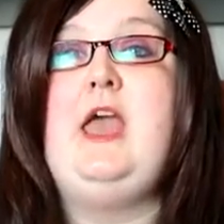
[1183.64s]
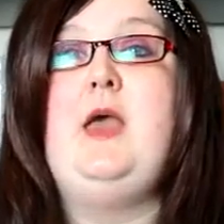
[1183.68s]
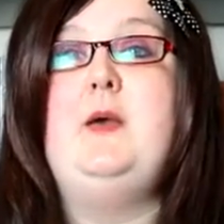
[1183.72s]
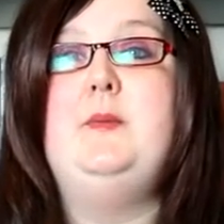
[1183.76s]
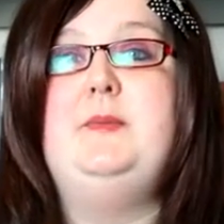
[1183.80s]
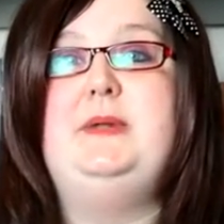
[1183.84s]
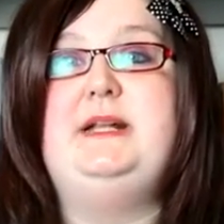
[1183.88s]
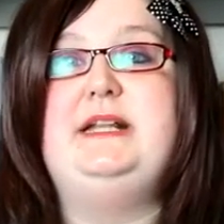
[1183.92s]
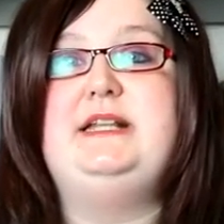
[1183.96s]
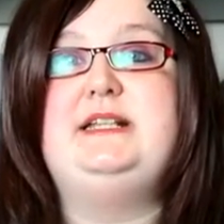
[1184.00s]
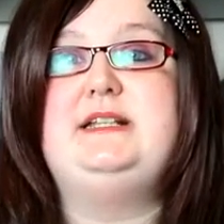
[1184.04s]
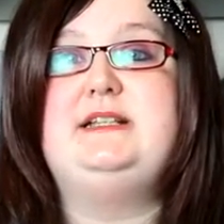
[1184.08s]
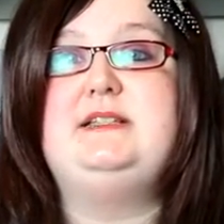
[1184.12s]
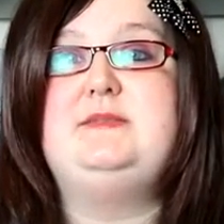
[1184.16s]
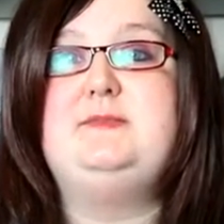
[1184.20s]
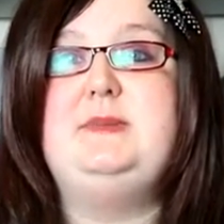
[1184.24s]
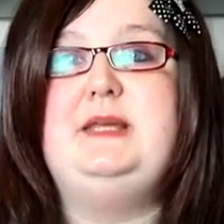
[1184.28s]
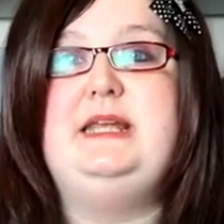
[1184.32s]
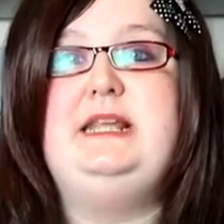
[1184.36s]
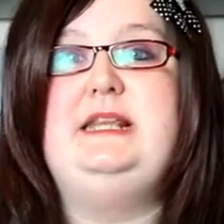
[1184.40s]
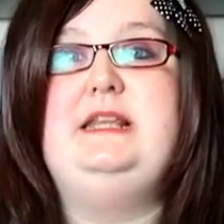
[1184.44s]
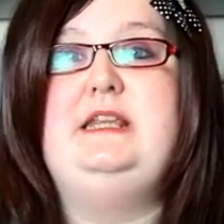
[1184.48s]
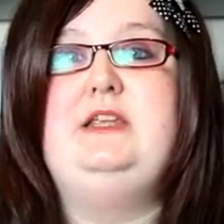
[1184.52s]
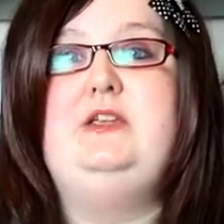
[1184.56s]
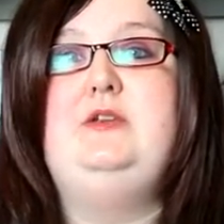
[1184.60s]
but it does
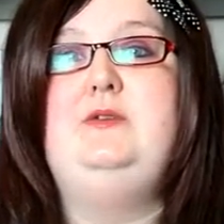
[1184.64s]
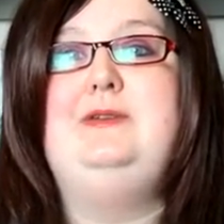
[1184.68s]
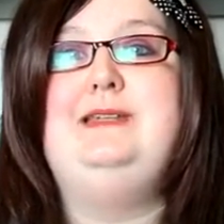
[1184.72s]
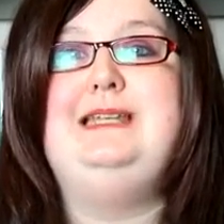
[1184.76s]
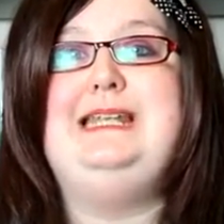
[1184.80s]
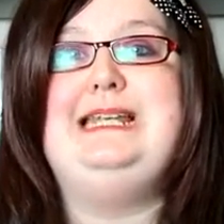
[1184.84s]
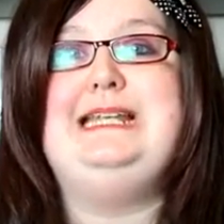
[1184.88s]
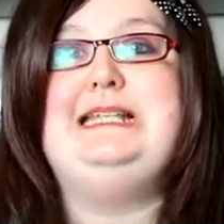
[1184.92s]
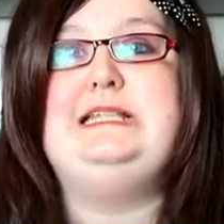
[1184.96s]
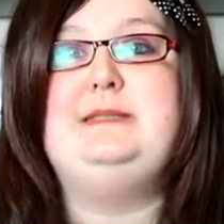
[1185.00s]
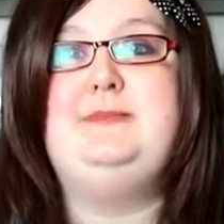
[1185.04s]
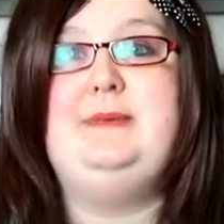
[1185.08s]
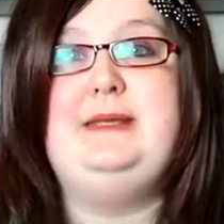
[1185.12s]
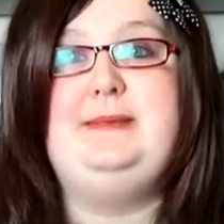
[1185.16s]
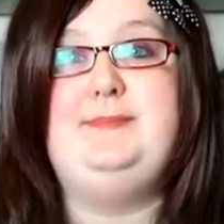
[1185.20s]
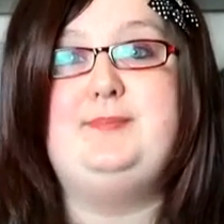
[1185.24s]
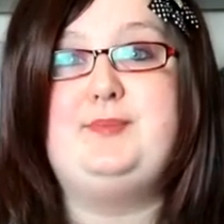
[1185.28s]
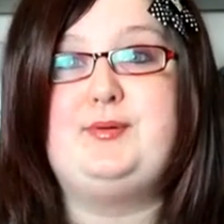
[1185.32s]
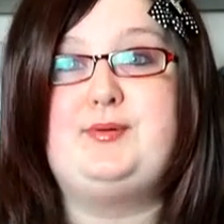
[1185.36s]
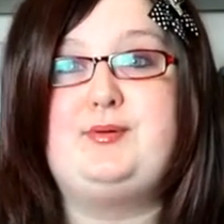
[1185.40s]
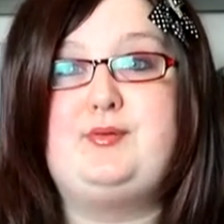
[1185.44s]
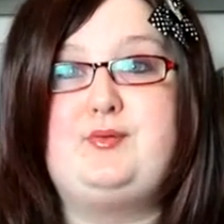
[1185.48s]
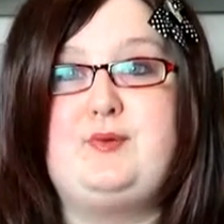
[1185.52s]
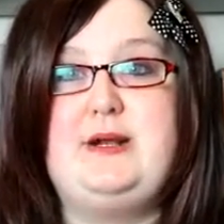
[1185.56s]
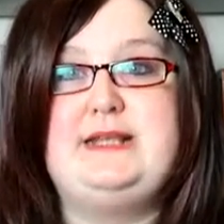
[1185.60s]
mean that you need to be
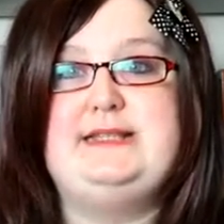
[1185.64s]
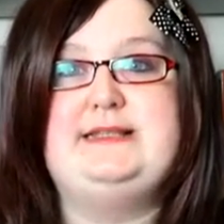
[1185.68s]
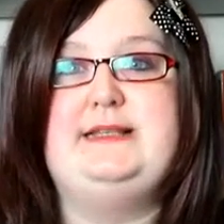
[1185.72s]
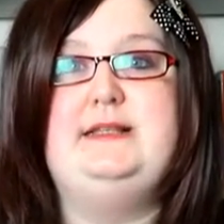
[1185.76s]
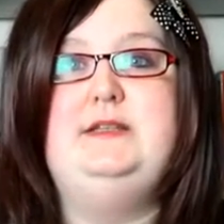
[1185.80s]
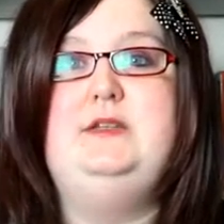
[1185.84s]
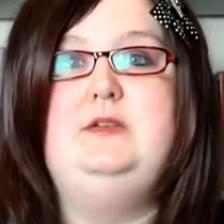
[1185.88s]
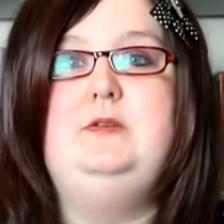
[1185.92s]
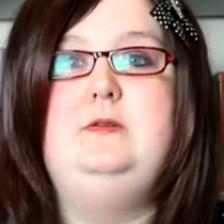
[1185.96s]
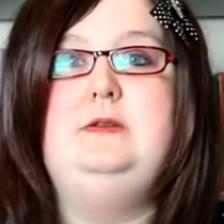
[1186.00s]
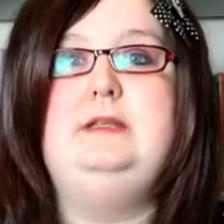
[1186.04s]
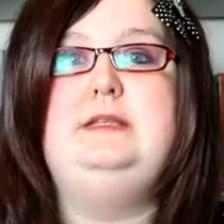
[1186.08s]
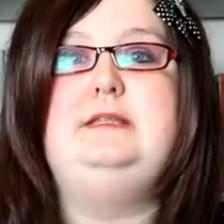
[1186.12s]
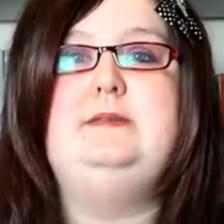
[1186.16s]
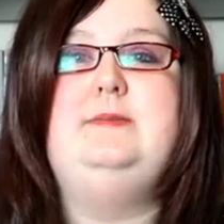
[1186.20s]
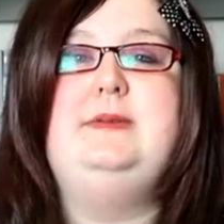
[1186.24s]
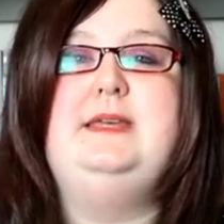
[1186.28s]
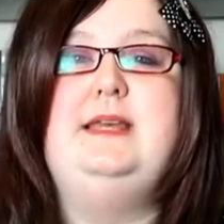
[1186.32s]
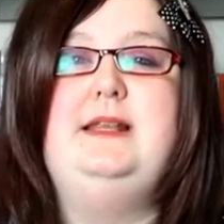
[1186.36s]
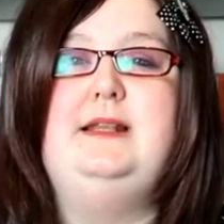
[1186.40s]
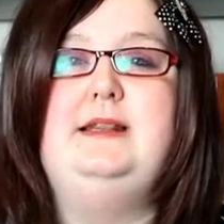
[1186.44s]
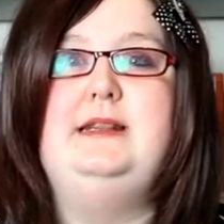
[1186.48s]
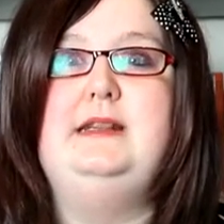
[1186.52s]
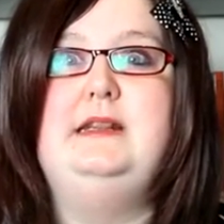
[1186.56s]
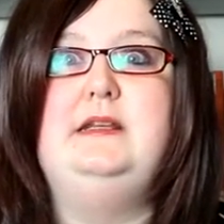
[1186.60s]
present. You need to be
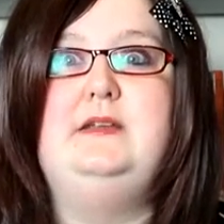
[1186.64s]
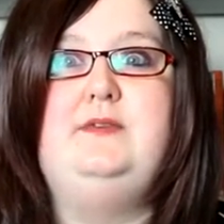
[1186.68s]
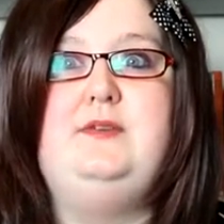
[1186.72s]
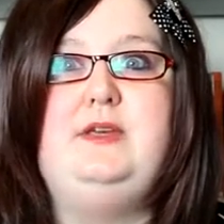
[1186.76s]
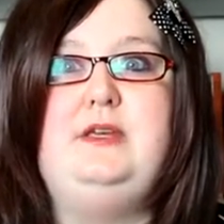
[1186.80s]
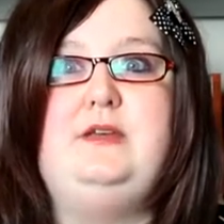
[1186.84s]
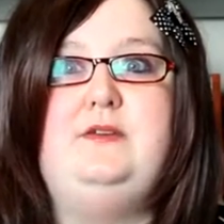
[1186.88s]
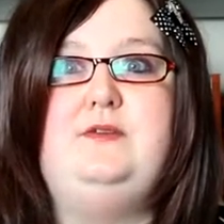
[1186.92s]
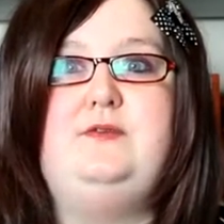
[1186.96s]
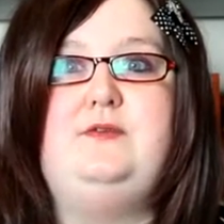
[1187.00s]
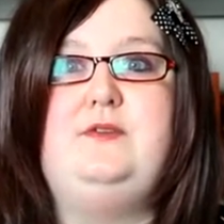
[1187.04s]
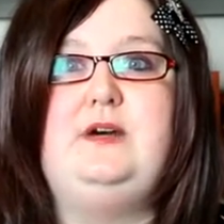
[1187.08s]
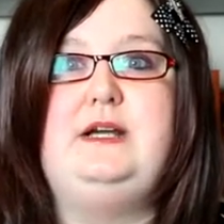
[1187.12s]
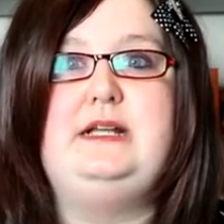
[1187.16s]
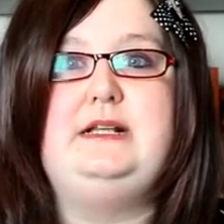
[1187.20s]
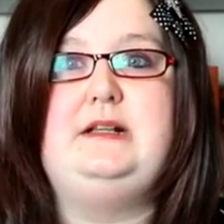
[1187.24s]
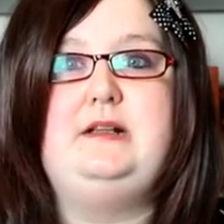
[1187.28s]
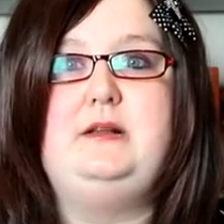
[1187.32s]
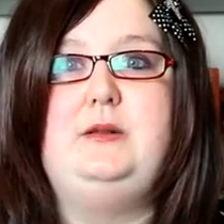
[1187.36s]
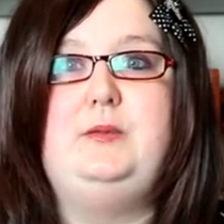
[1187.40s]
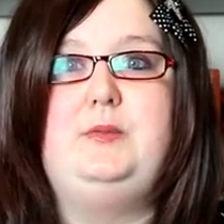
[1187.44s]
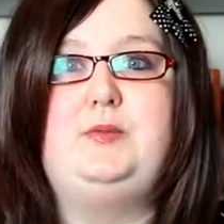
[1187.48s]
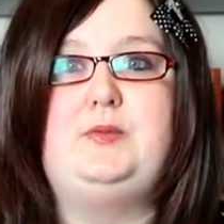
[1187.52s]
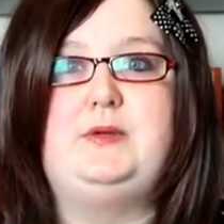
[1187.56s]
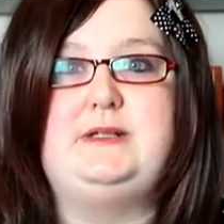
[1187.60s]
a living,
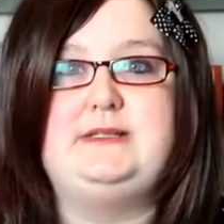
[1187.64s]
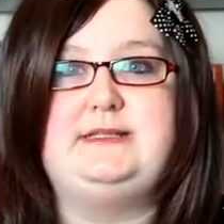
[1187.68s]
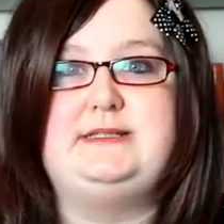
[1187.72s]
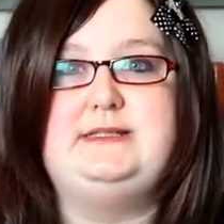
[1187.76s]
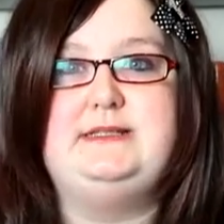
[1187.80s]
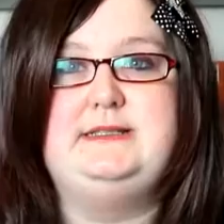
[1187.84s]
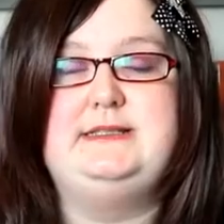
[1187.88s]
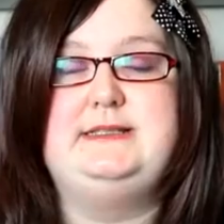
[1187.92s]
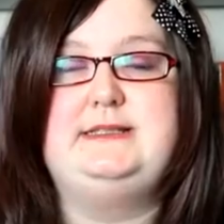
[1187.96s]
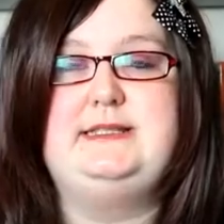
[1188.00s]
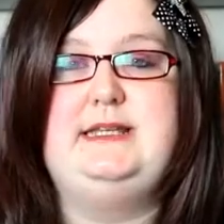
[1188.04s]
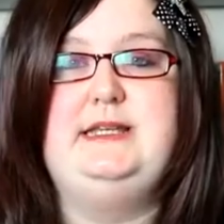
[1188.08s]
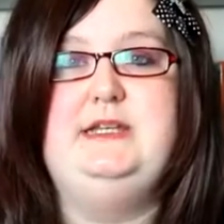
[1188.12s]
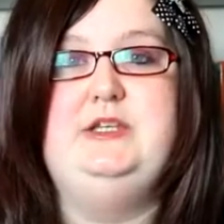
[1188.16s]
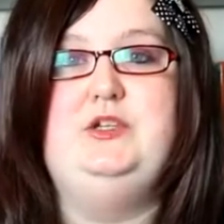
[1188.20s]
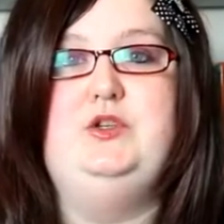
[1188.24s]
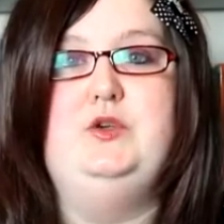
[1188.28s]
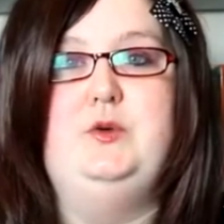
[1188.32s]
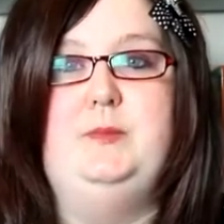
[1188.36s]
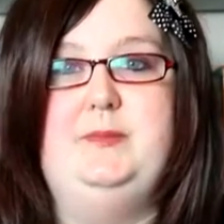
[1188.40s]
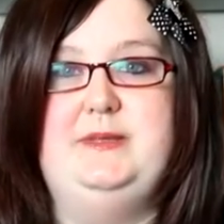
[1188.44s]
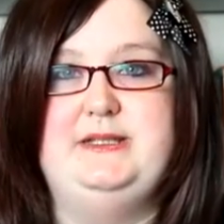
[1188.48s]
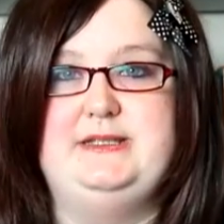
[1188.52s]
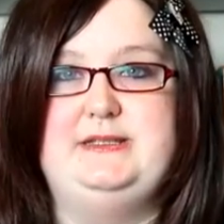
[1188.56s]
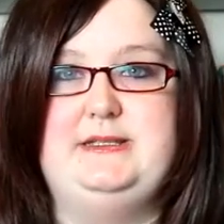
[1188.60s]
vital presence in
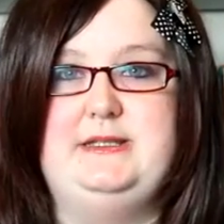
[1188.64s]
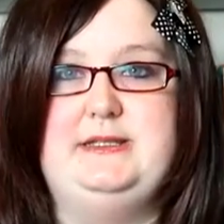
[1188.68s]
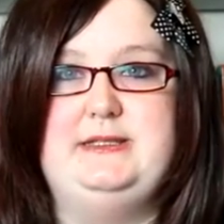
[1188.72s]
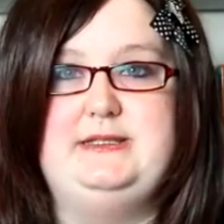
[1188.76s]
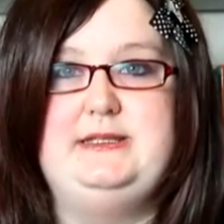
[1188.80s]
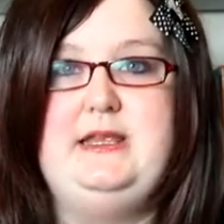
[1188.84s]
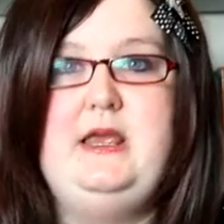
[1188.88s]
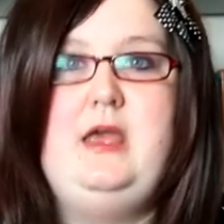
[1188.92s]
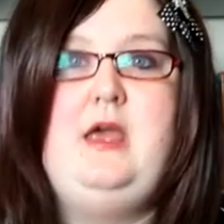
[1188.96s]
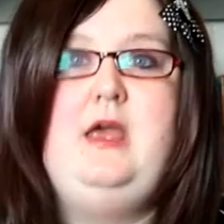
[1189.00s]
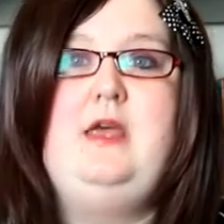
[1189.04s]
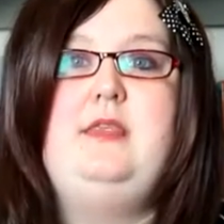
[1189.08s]
your business.